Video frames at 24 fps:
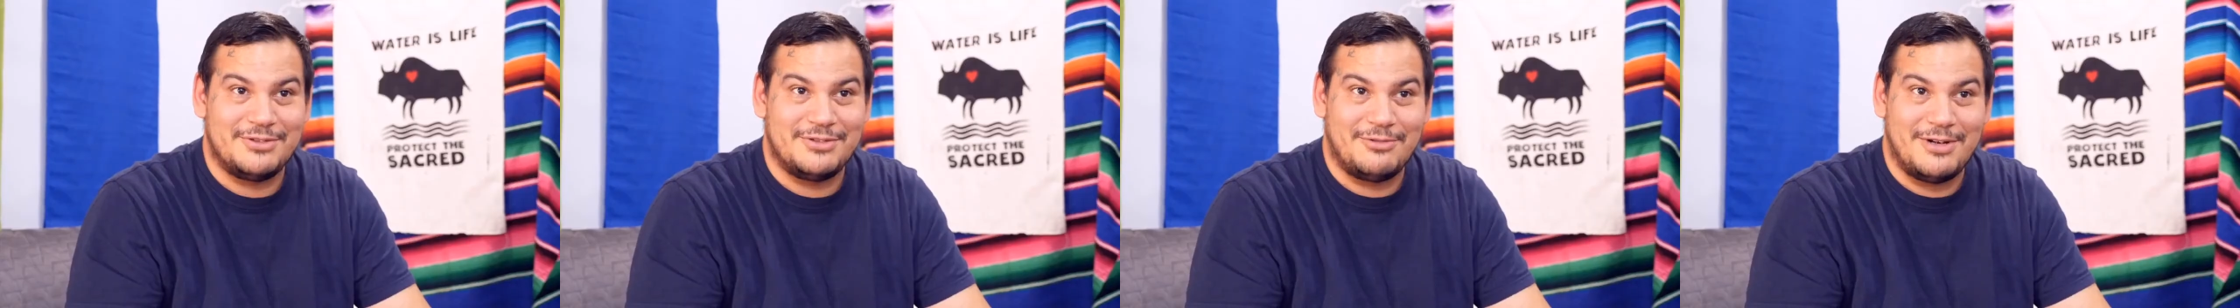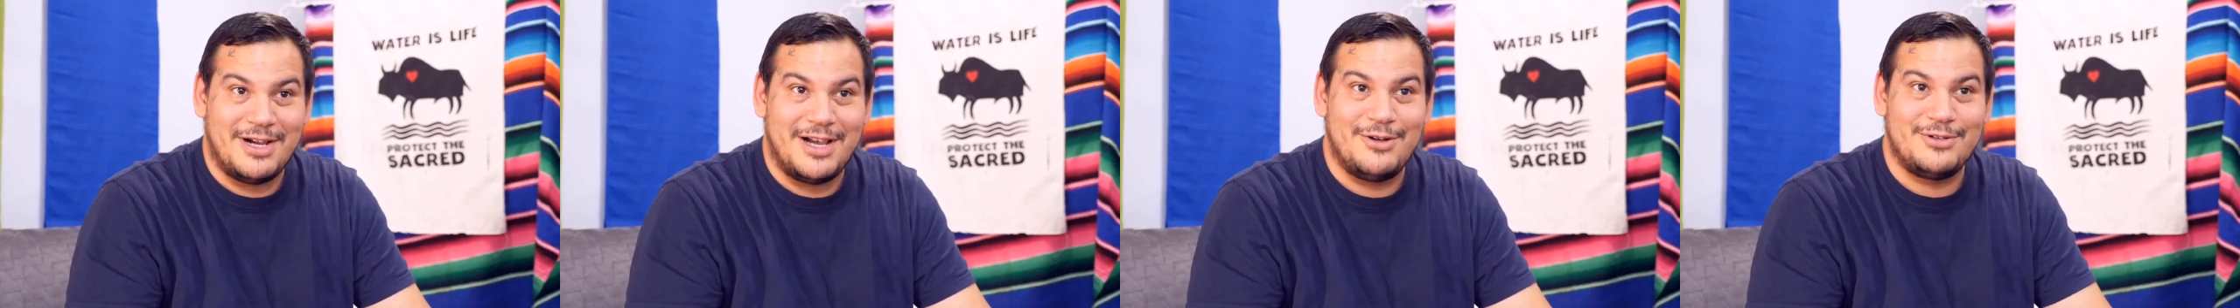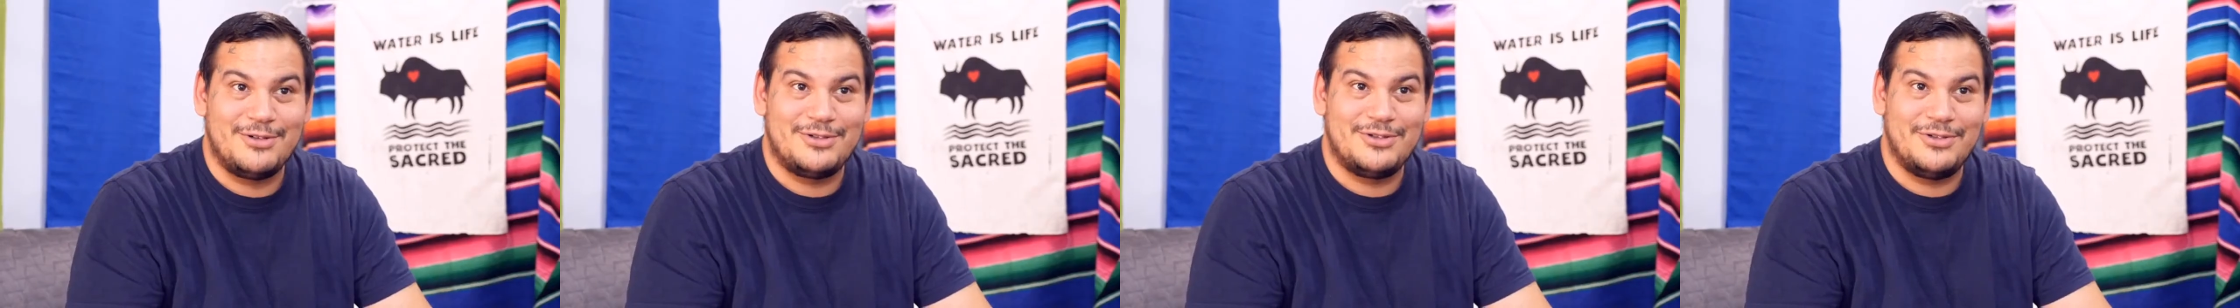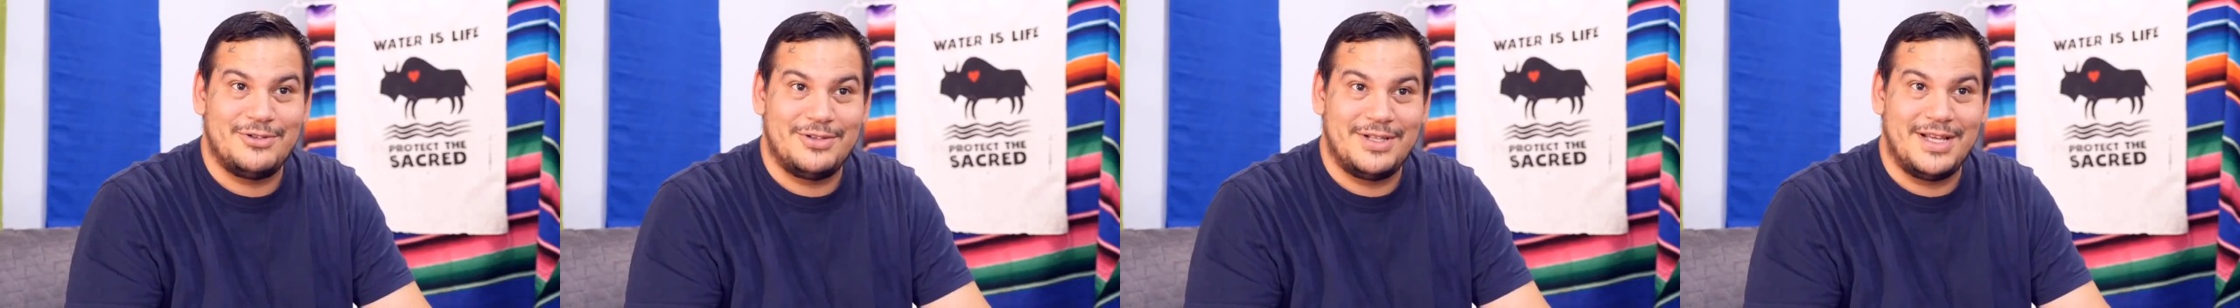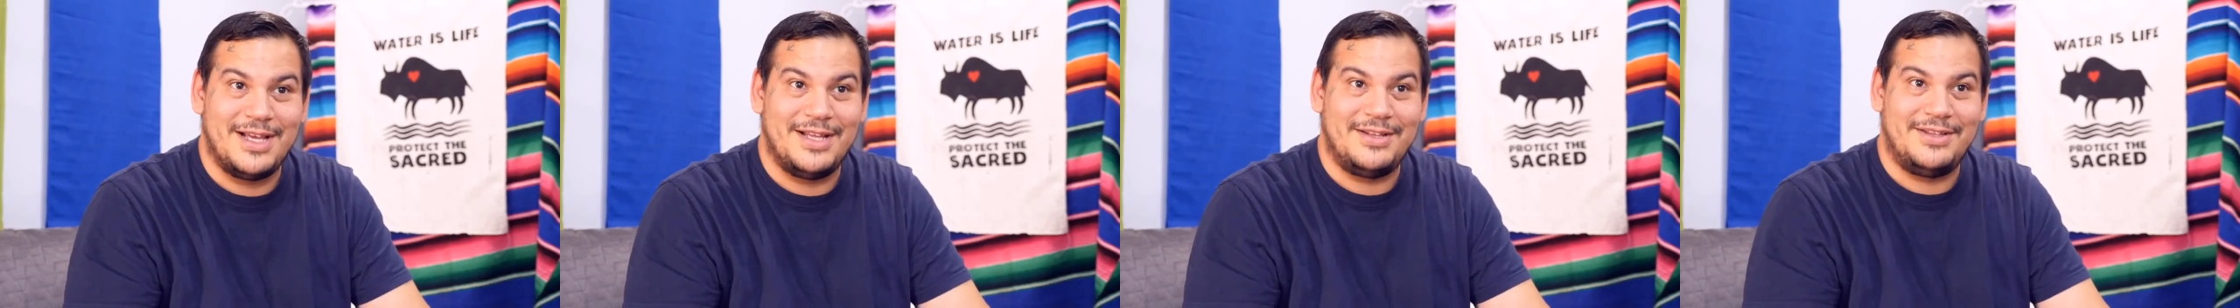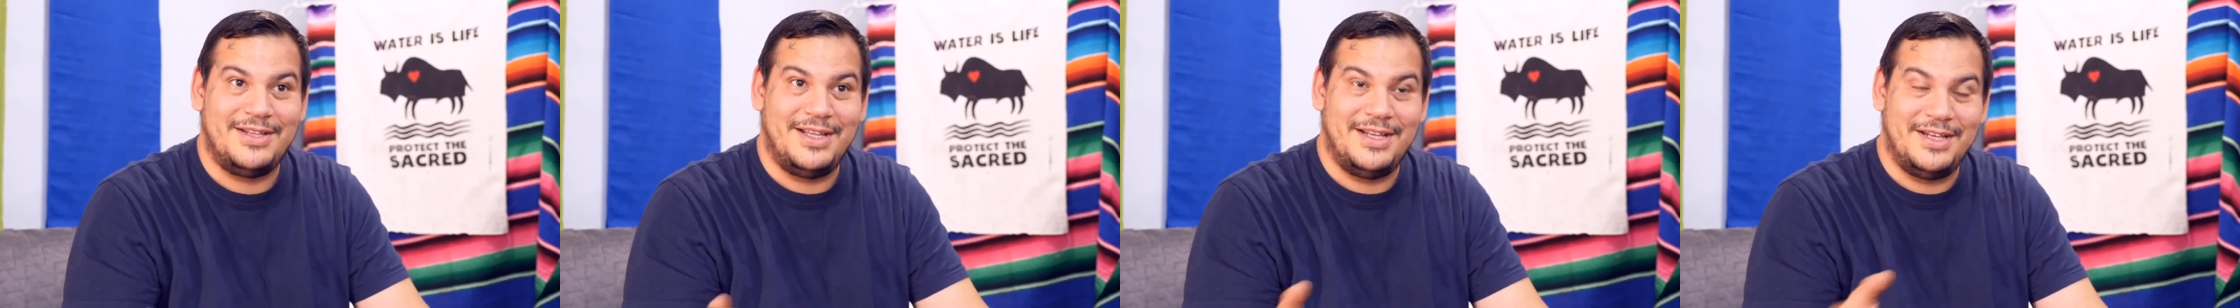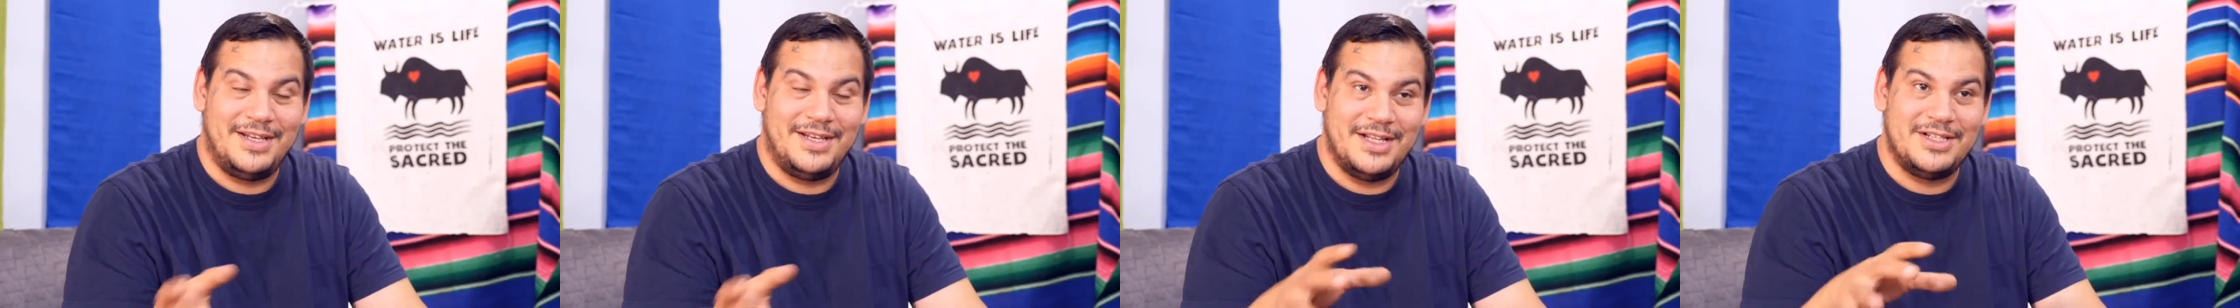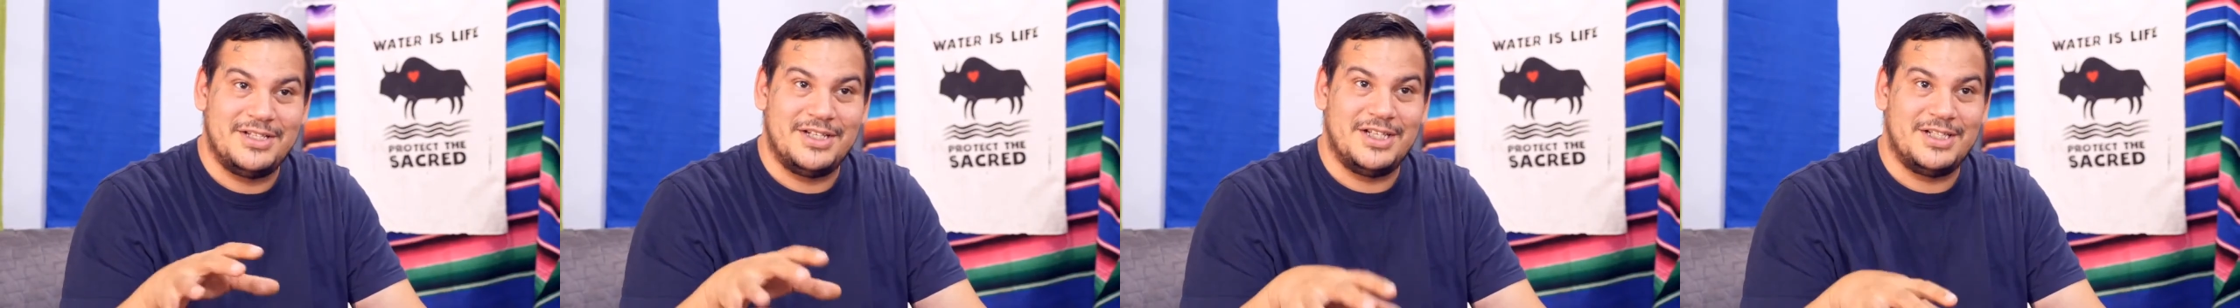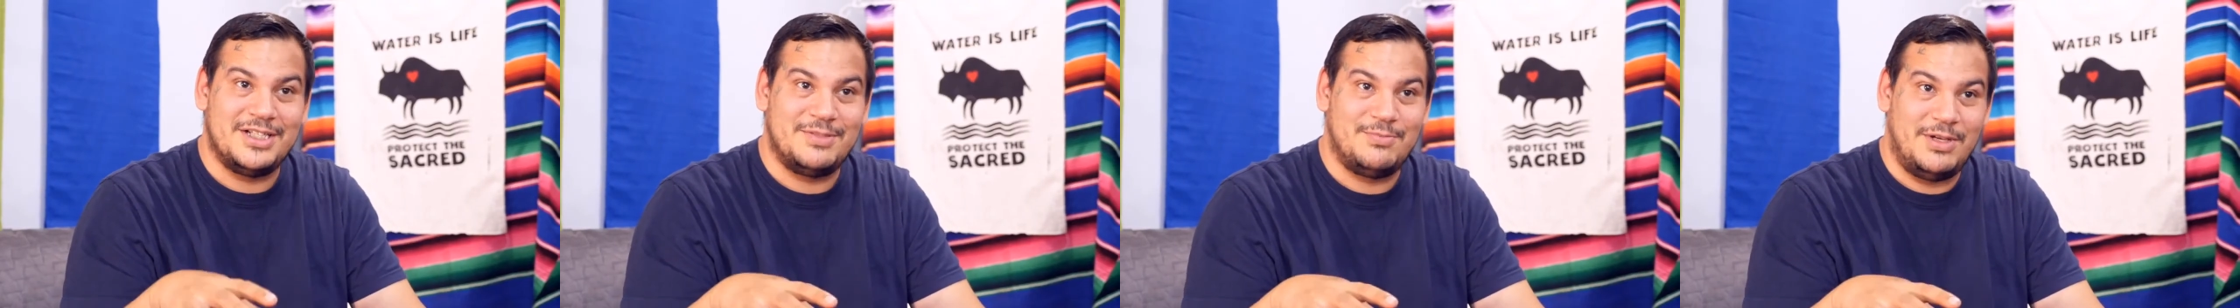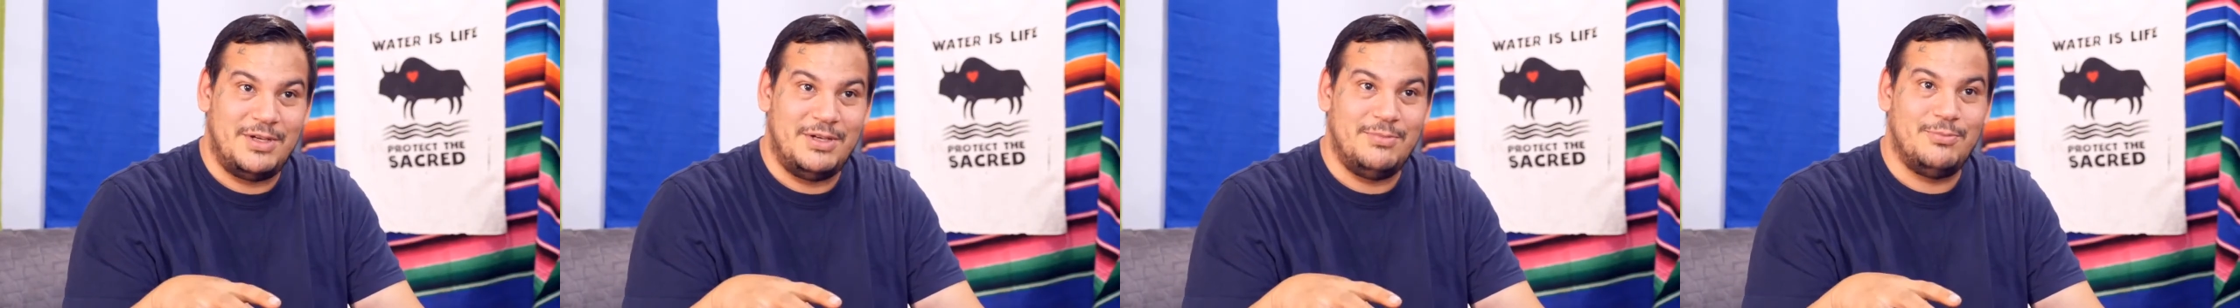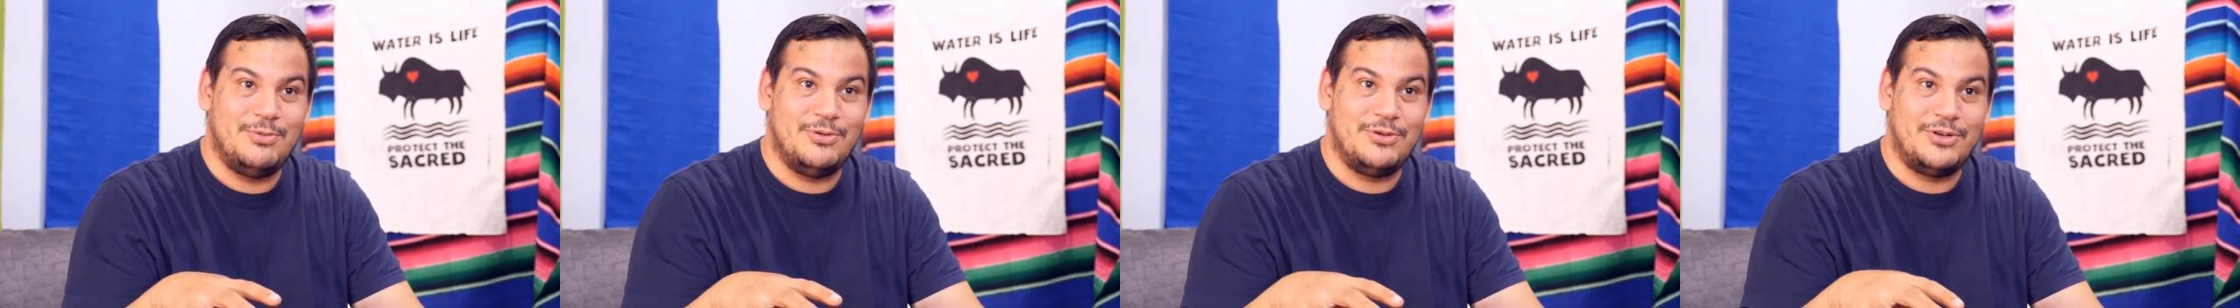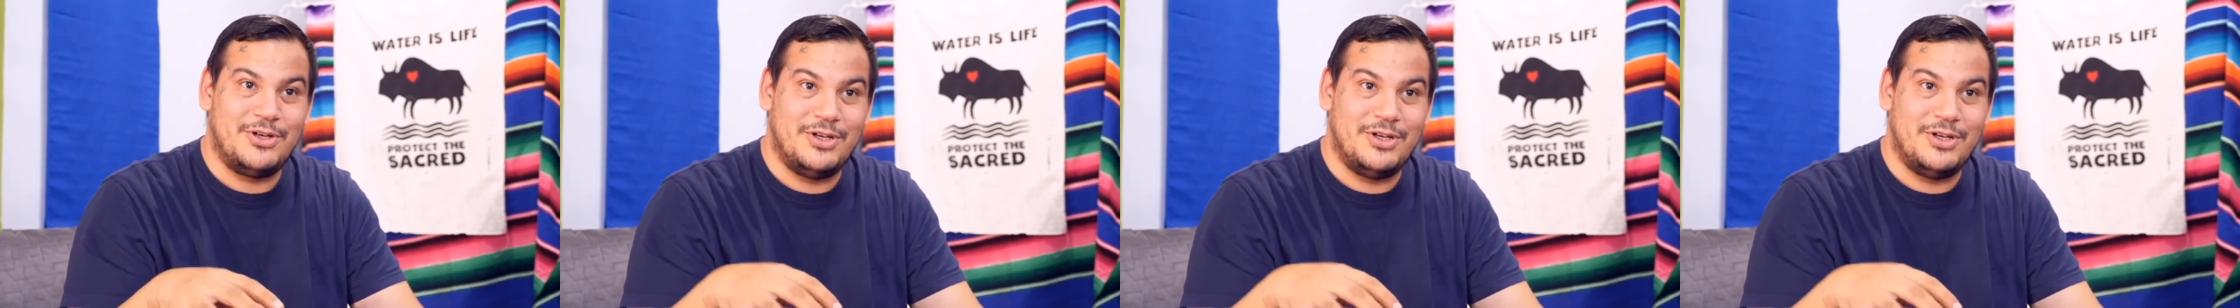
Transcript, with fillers: around so that the indigenous people